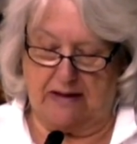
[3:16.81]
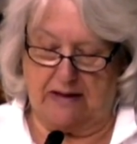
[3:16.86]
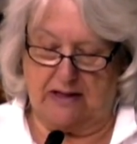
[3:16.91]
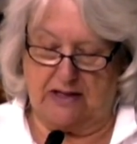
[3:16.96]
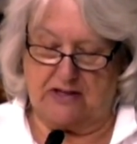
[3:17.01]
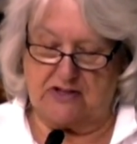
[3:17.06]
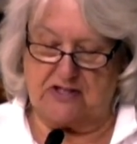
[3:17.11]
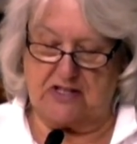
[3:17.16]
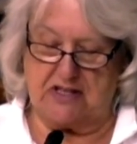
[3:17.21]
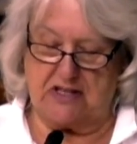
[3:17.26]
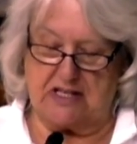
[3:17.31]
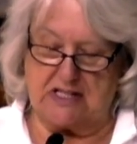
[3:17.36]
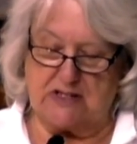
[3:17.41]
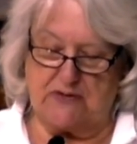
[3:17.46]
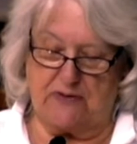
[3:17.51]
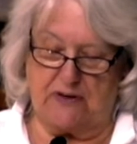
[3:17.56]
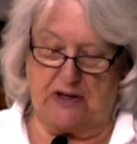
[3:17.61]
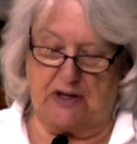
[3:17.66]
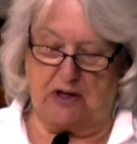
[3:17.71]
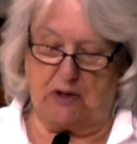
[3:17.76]
She thus
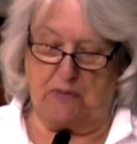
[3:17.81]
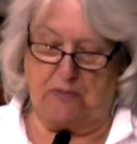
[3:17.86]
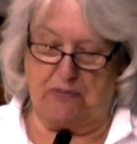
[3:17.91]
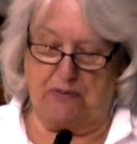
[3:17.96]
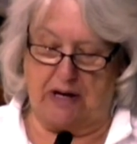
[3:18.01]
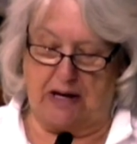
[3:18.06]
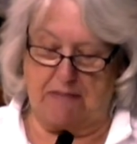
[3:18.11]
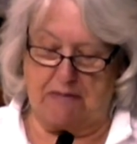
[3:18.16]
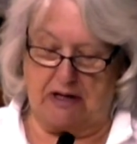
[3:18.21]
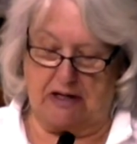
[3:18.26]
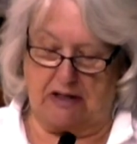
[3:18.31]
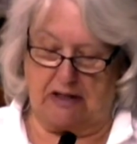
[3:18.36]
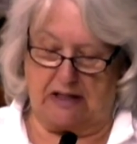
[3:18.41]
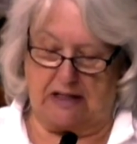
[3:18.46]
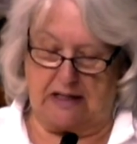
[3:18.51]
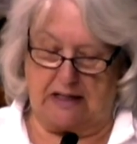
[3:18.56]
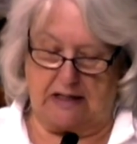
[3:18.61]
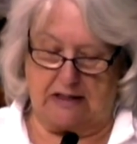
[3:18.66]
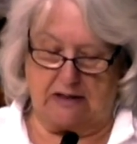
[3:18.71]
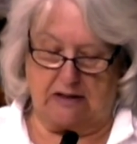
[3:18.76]
figured
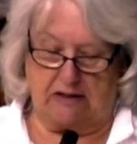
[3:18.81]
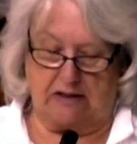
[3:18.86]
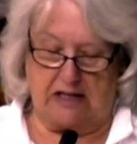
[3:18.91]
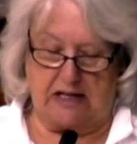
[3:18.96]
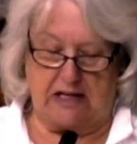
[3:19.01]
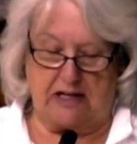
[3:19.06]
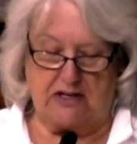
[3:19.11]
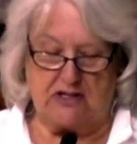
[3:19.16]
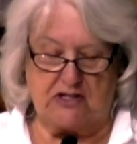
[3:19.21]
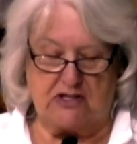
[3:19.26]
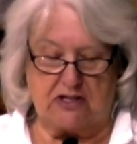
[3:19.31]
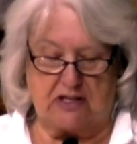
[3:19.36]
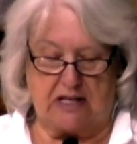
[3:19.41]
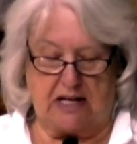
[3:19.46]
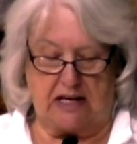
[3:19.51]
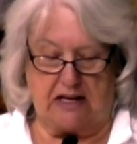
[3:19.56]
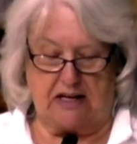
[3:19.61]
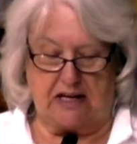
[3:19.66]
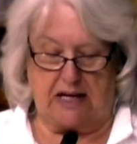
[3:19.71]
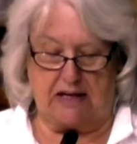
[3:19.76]
prominently in the lineage to
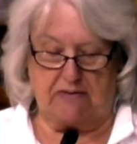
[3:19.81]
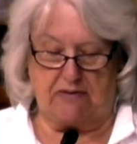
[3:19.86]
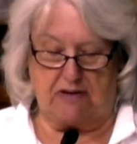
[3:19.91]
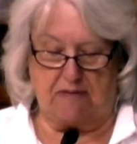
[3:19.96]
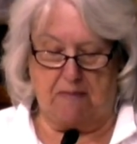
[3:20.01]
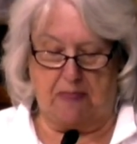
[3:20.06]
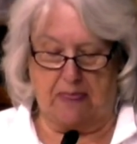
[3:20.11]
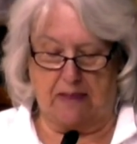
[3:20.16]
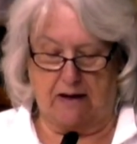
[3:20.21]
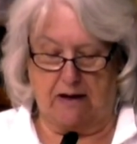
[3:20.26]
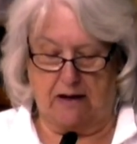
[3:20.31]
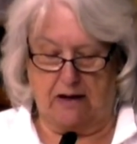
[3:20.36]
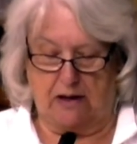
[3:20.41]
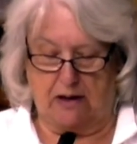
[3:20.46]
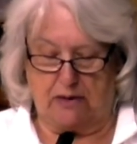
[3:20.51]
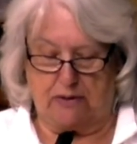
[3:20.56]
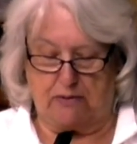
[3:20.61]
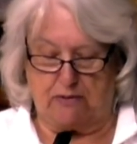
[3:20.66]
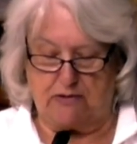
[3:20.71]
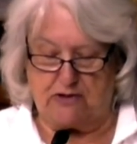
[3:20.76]
King David
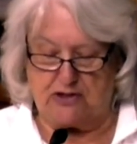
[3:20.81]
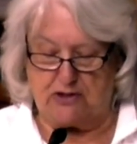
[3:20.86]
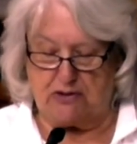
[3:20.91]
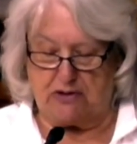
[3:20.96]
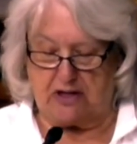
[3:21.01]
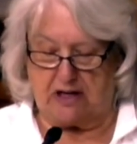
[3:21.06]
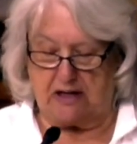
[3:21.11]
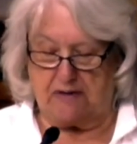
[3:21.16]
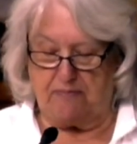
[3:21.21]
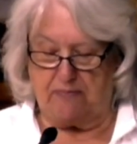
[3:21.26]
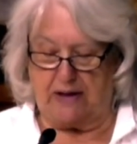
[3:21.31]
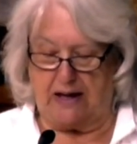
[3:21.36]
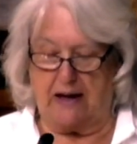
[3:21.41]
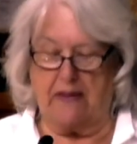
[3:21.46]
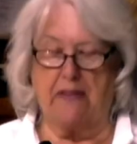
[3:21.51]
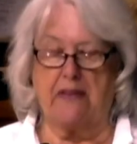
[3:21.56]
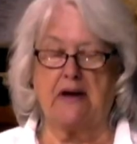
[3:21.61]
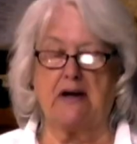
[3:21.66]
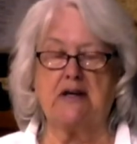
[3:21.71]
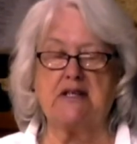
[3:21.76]
through Judah and
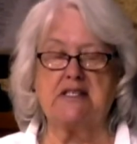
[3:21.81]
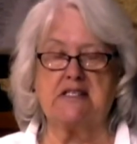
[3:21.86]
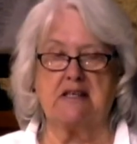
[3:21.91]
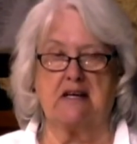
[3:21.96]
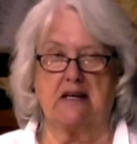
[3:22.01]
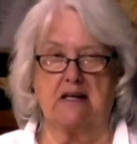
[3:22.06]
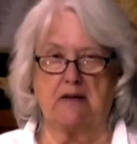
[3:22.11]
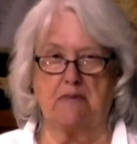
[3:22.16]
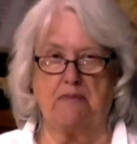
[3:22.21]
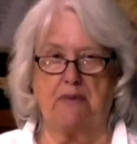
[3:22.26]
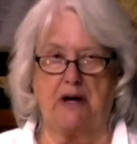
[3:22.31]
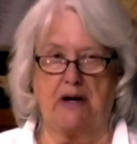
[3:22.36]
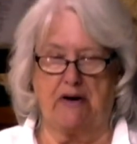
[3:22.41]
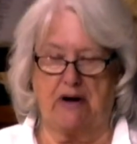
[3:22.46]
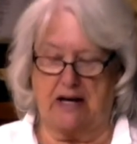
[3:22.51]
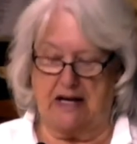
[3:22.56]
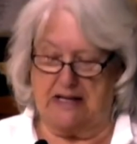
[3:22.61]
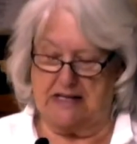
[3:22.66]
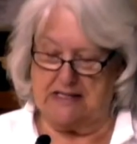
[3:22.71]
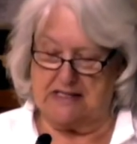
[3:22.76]
their son,
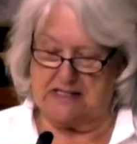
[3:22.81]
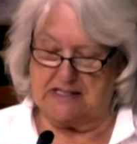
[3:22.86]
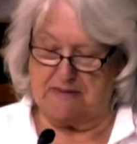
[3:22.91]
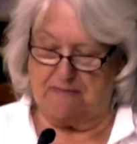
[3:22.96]
Perez.